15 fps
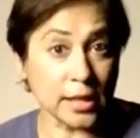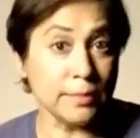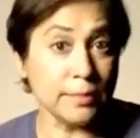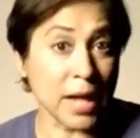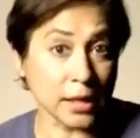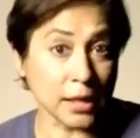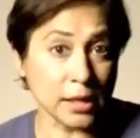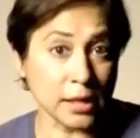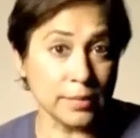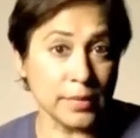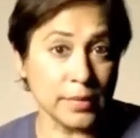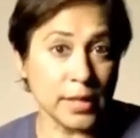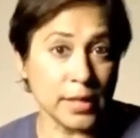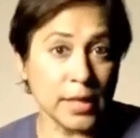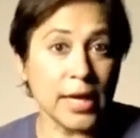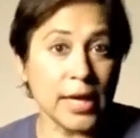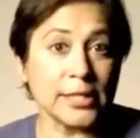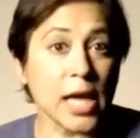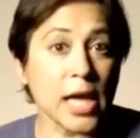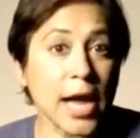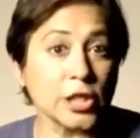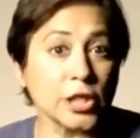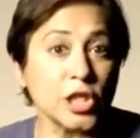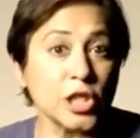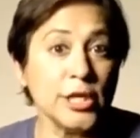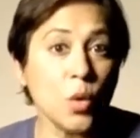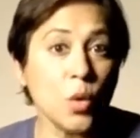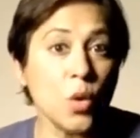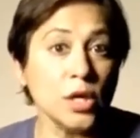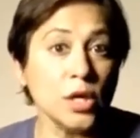son Malcolm has actually
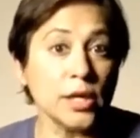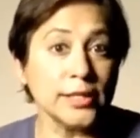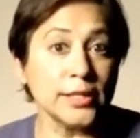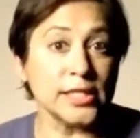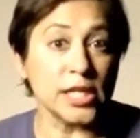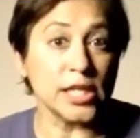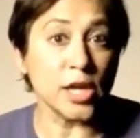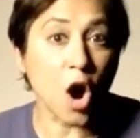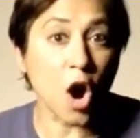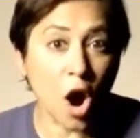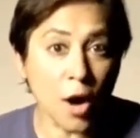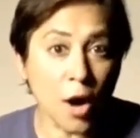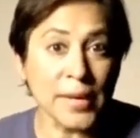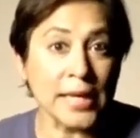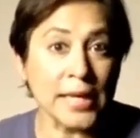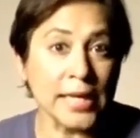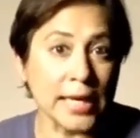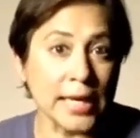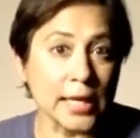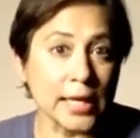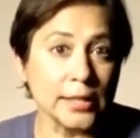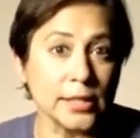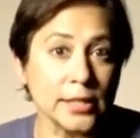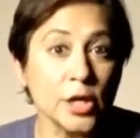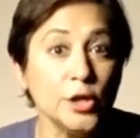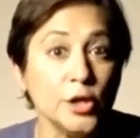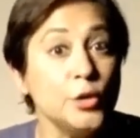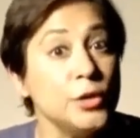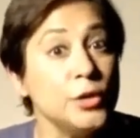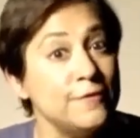organized an army in England
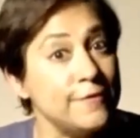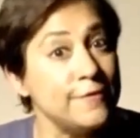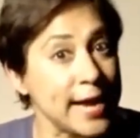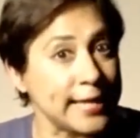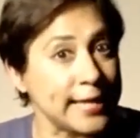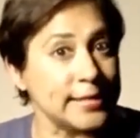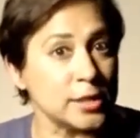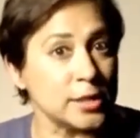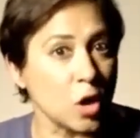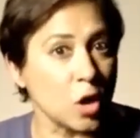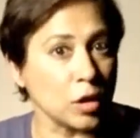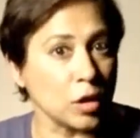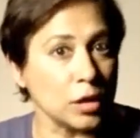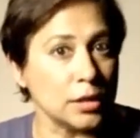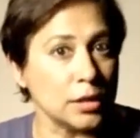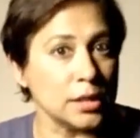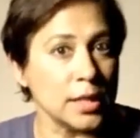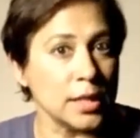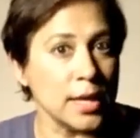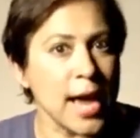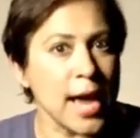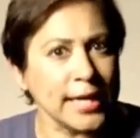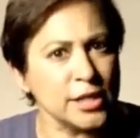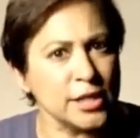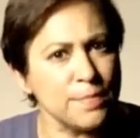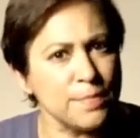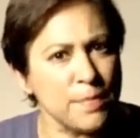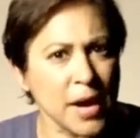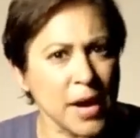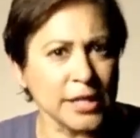to invade Scotland and to
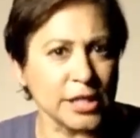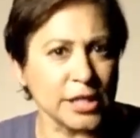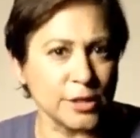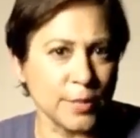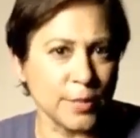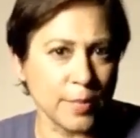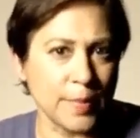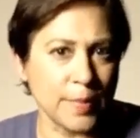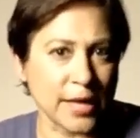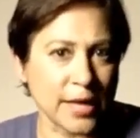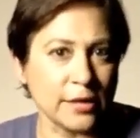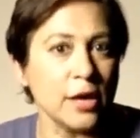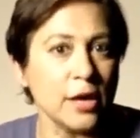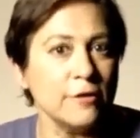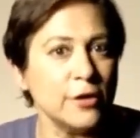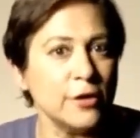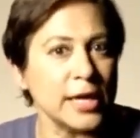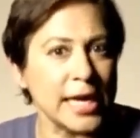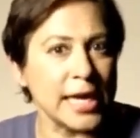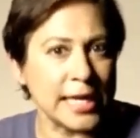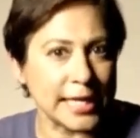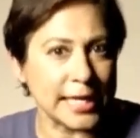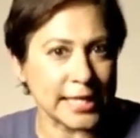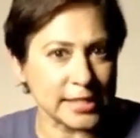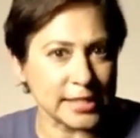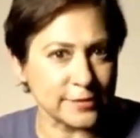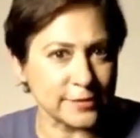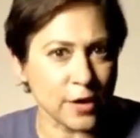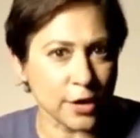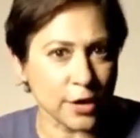punish Macbeth for killing
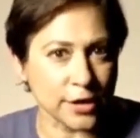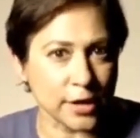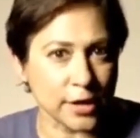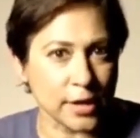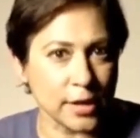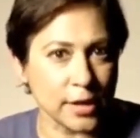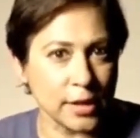his father.